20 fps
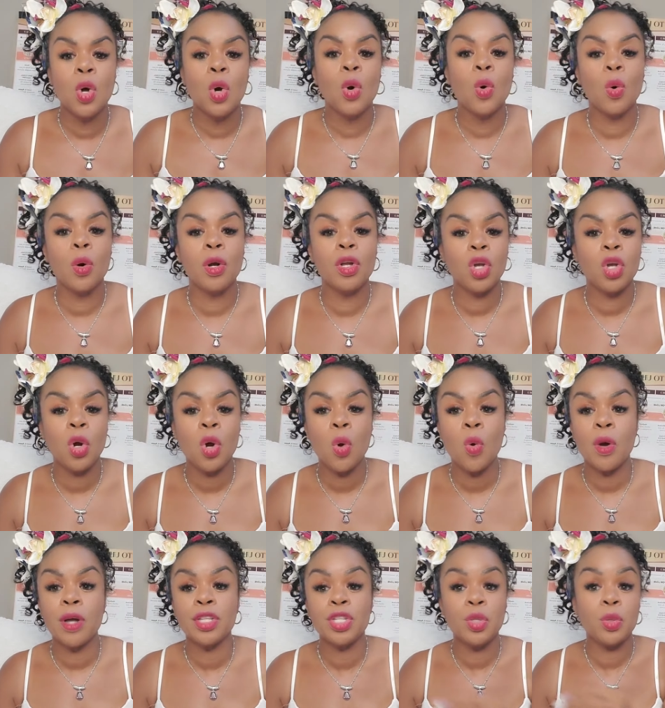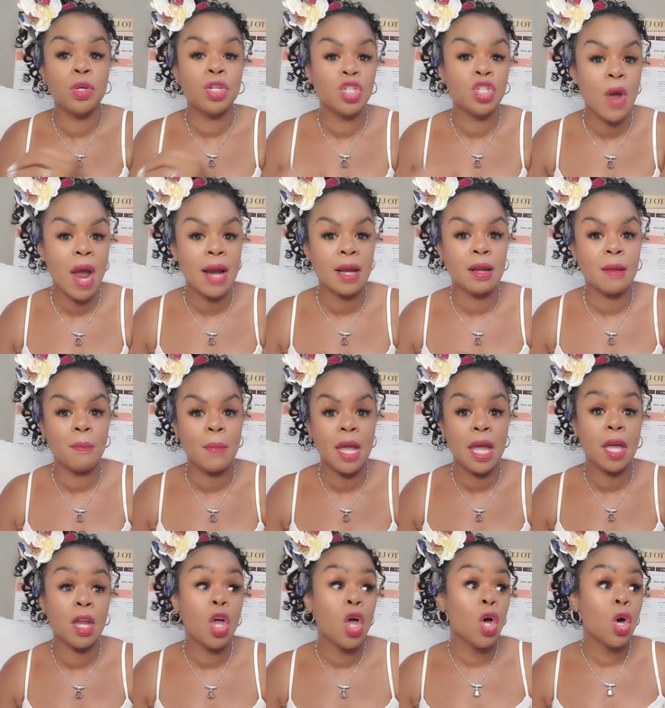or you're going to attract a
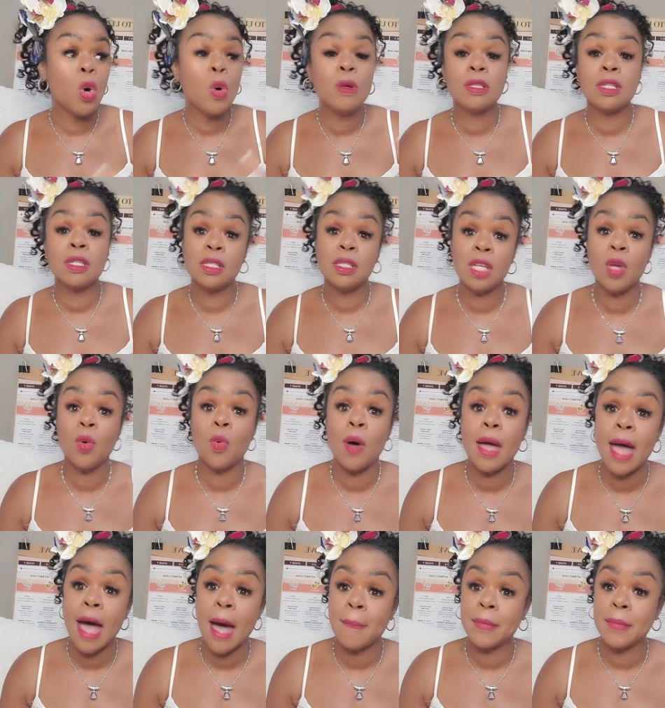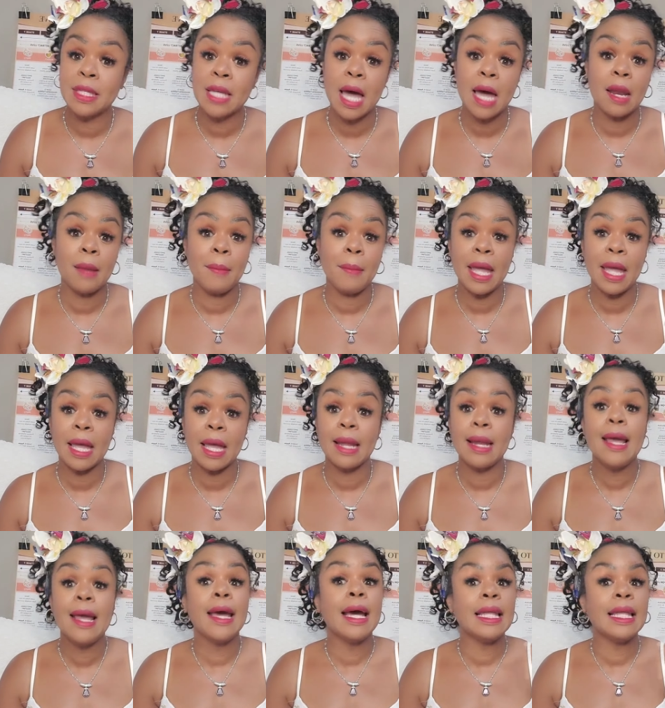man who's a see what happens kind of man.